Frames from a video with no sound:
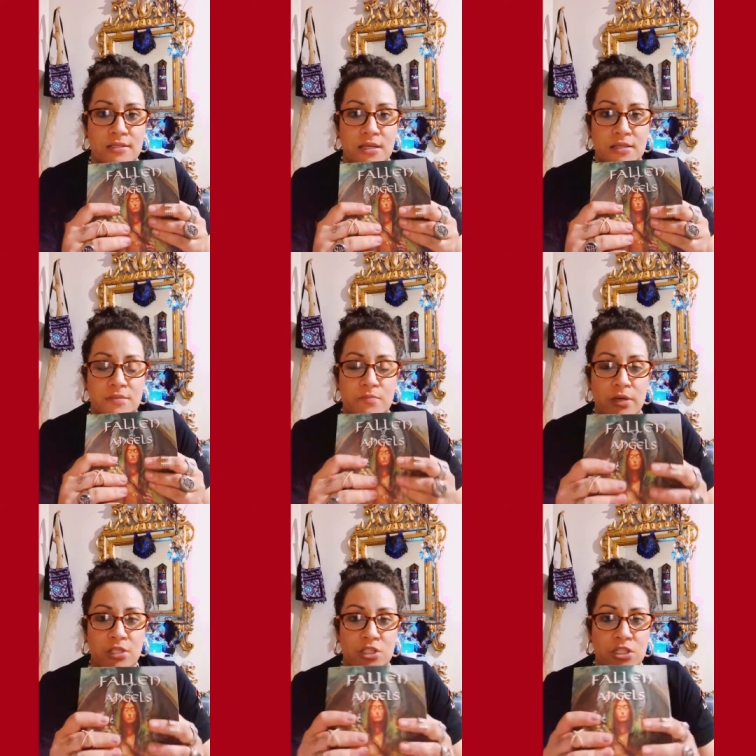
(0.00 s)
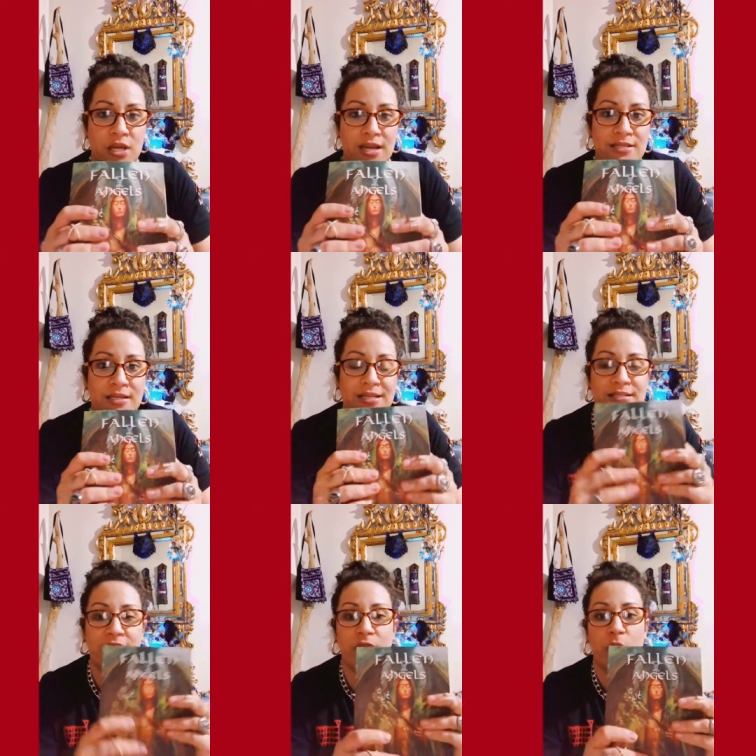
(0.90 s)
as much as I
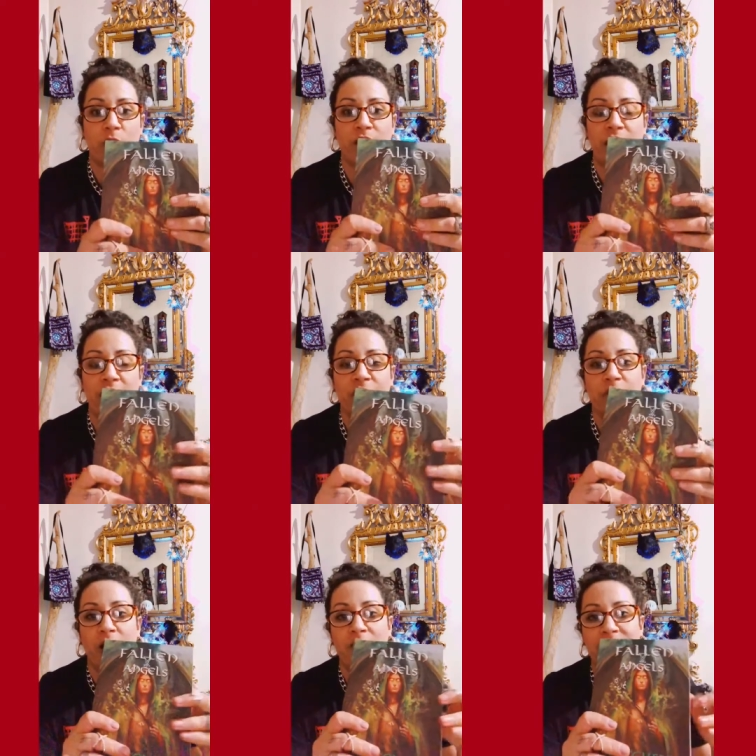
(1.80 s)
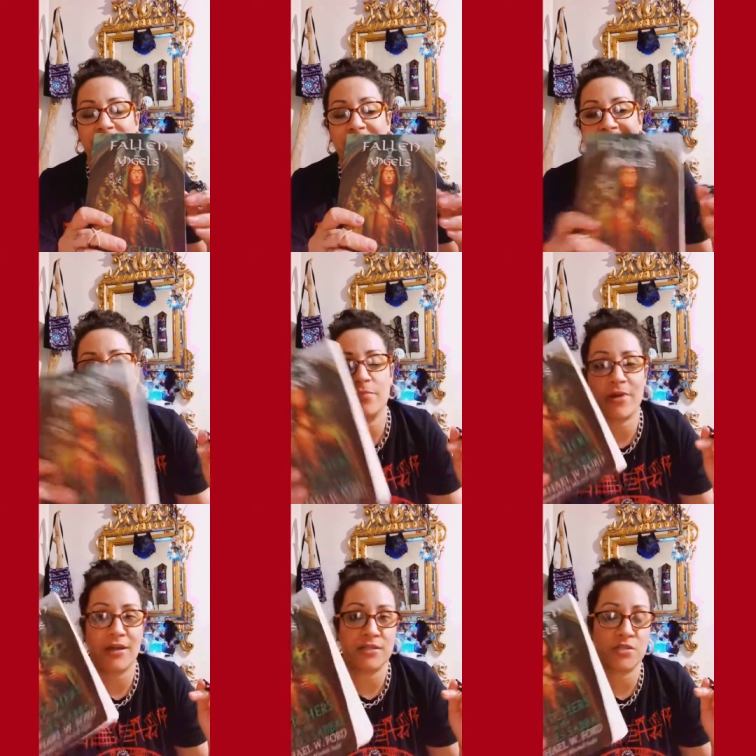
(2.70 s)
did when after I read this and
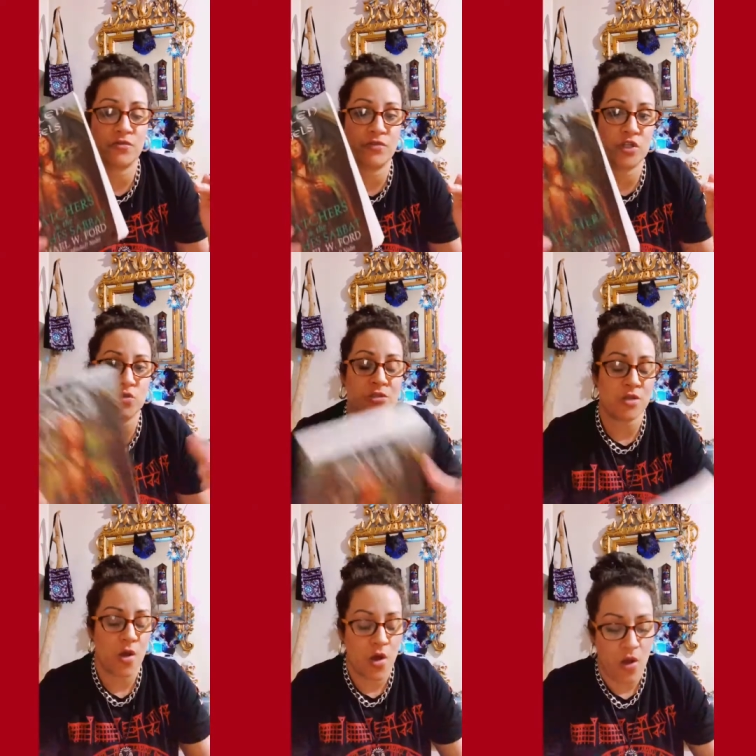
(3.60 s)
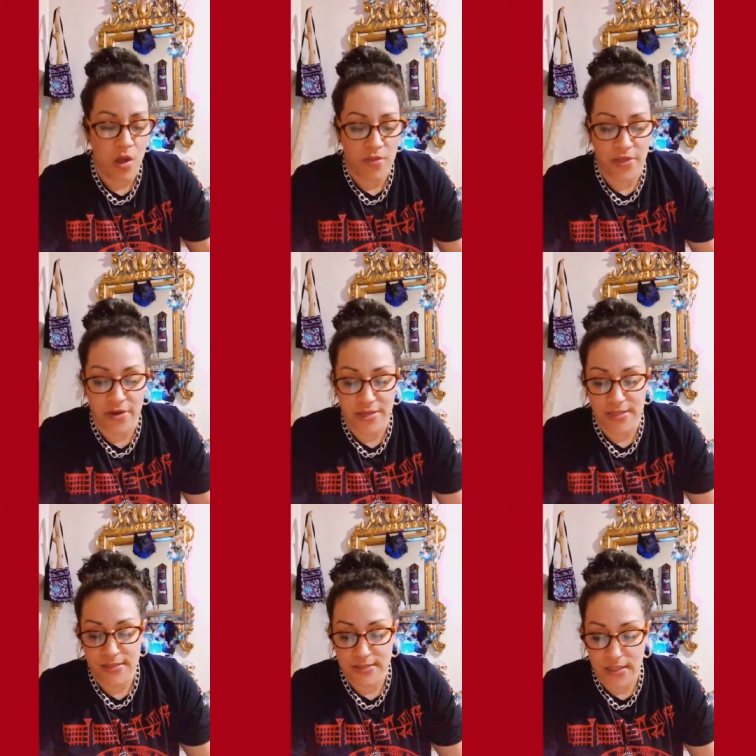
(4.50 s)
practiced the rituals. There
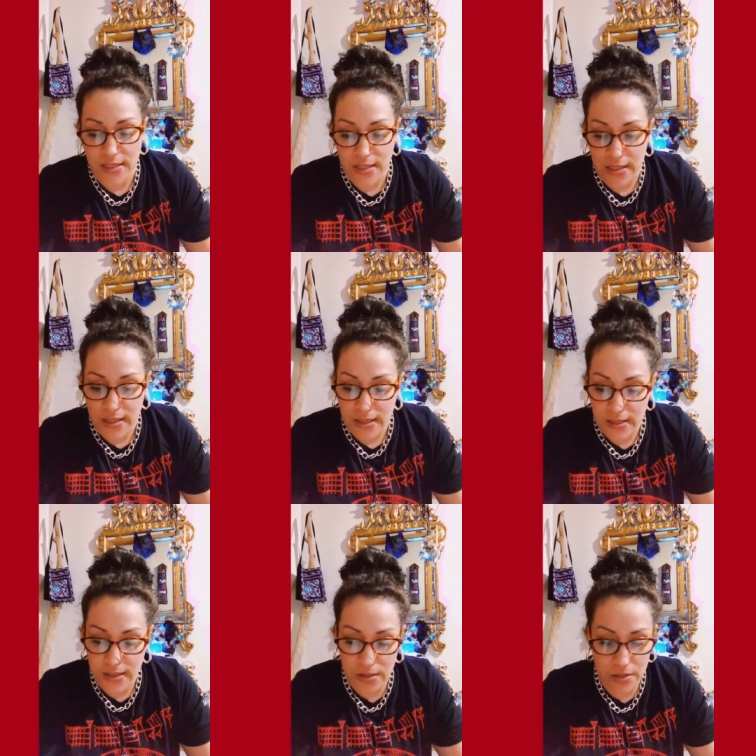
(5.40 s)
is a, oh